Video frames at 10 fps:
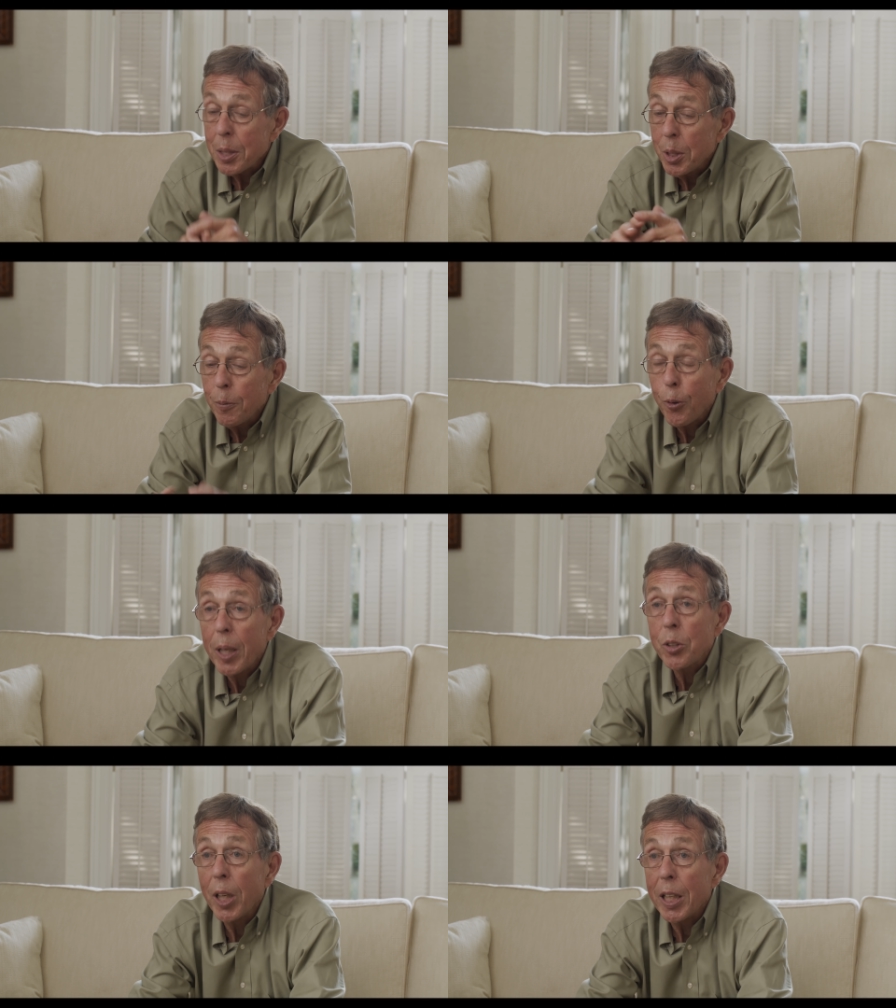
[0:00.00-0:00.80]

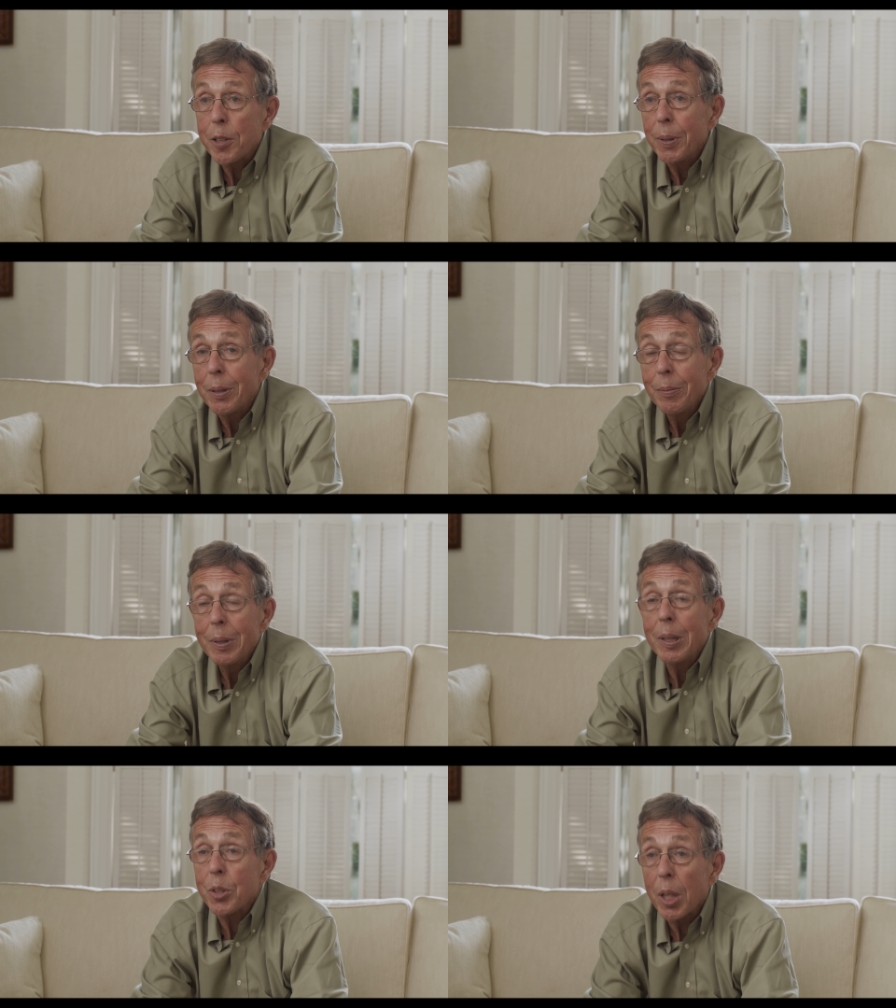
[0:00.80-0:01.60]
Disenfranchisement
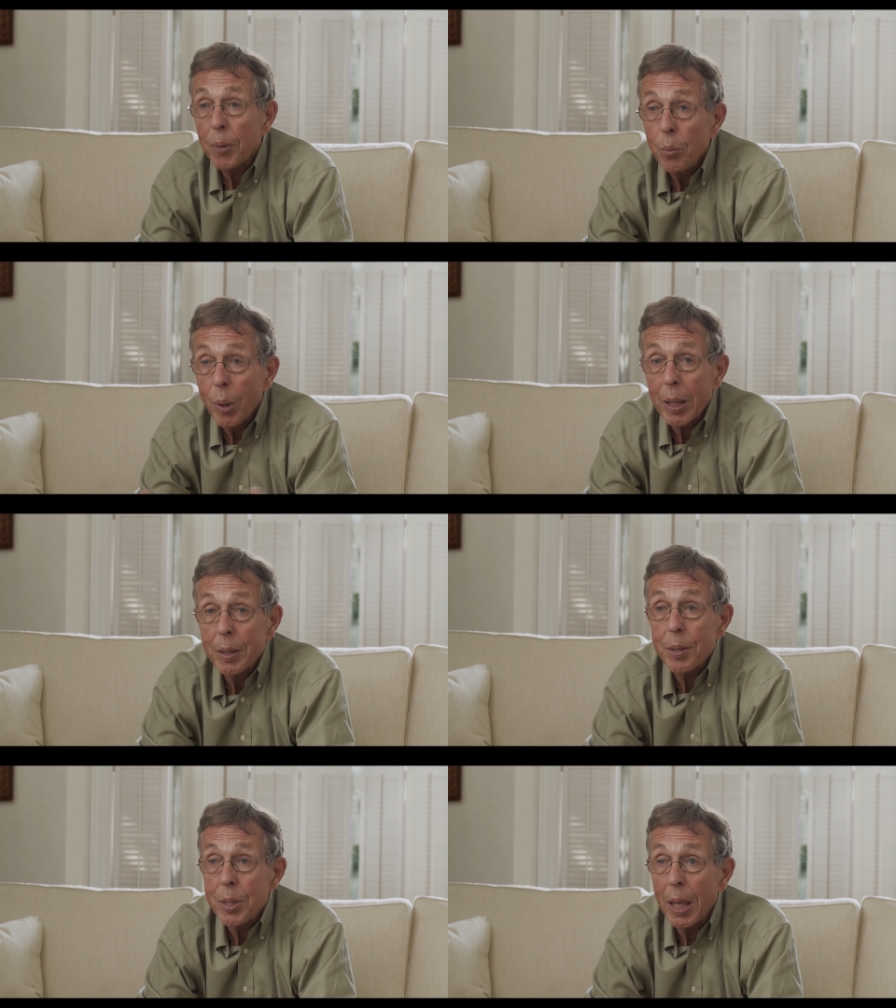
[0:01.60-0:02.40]
is
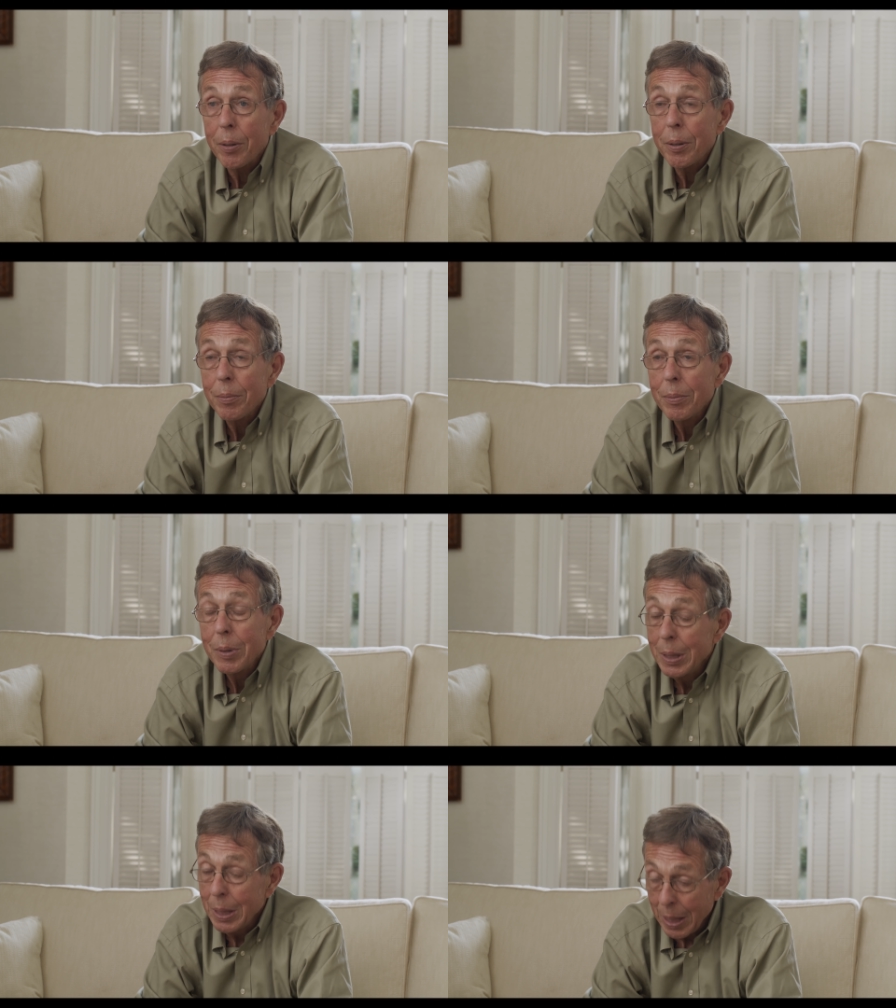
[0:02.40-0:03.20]
everywhere in the South
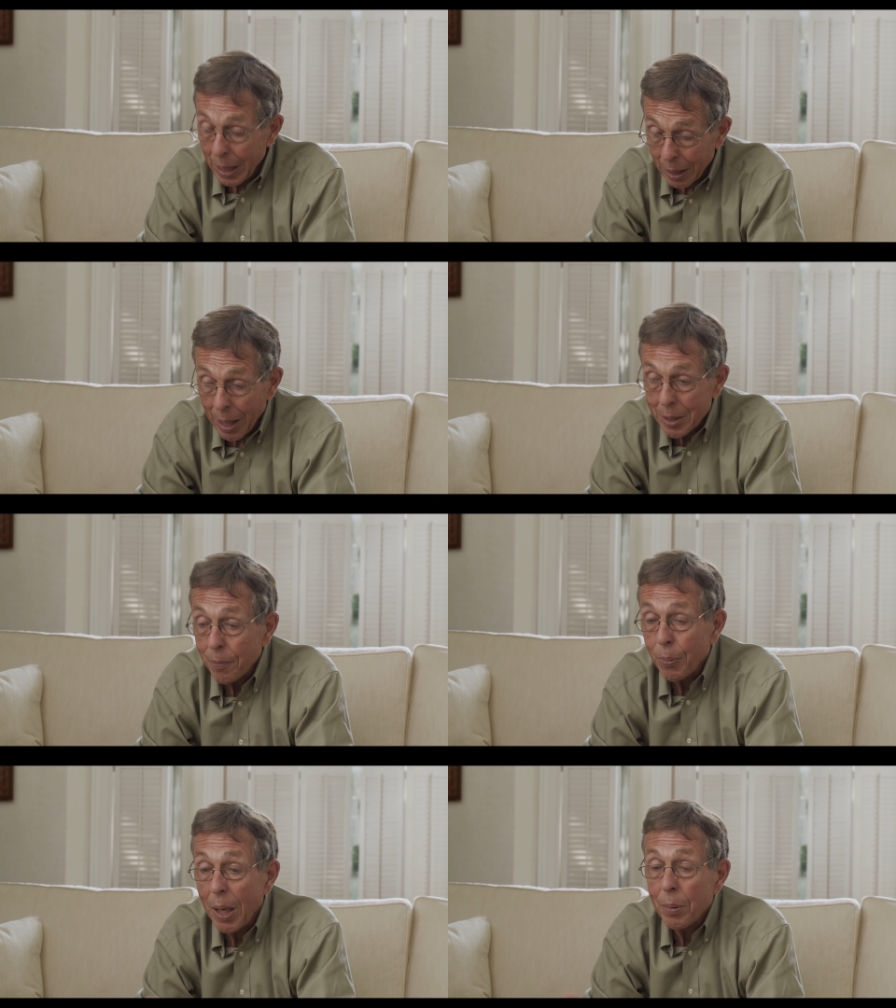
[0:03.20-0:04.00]
and
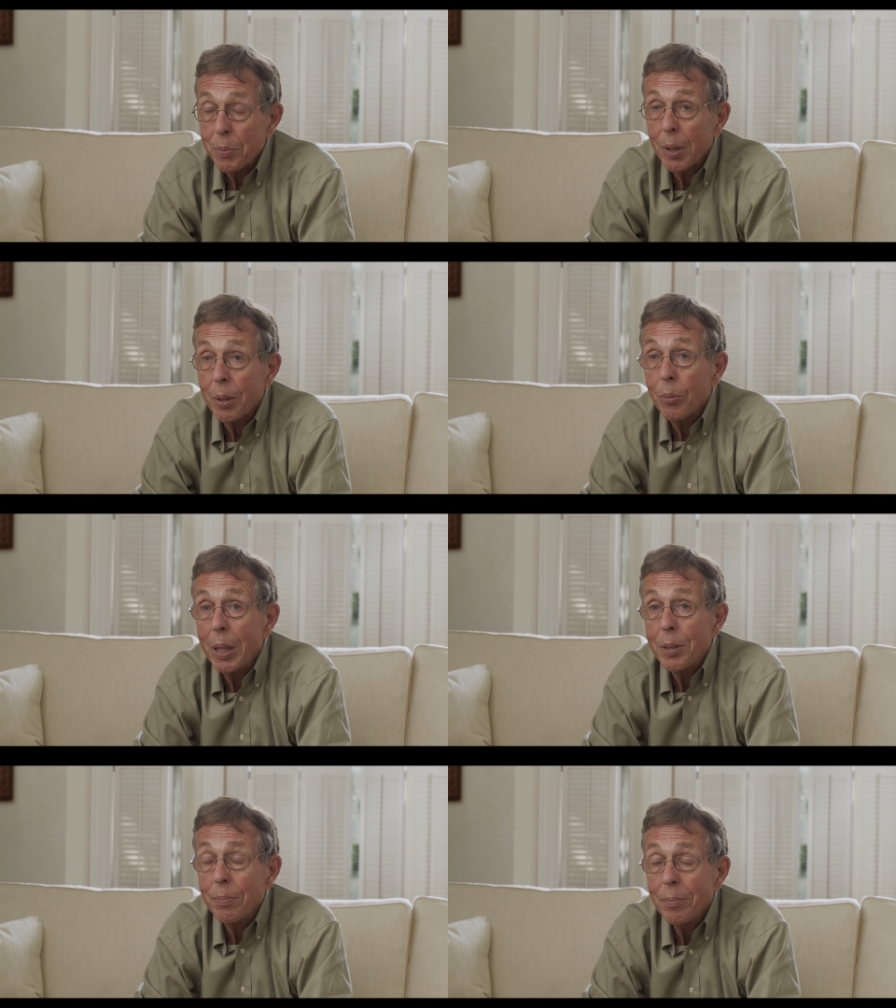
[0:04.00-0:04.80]
lots of problems
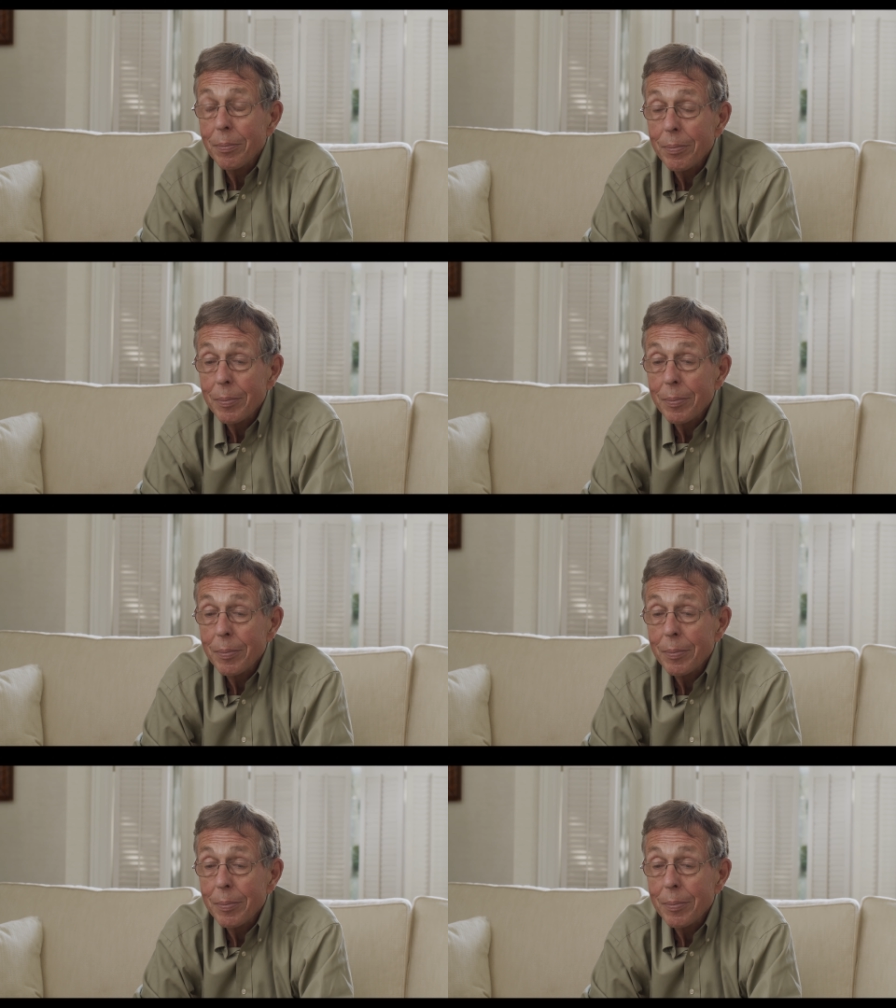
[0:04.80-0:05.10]
otherwise.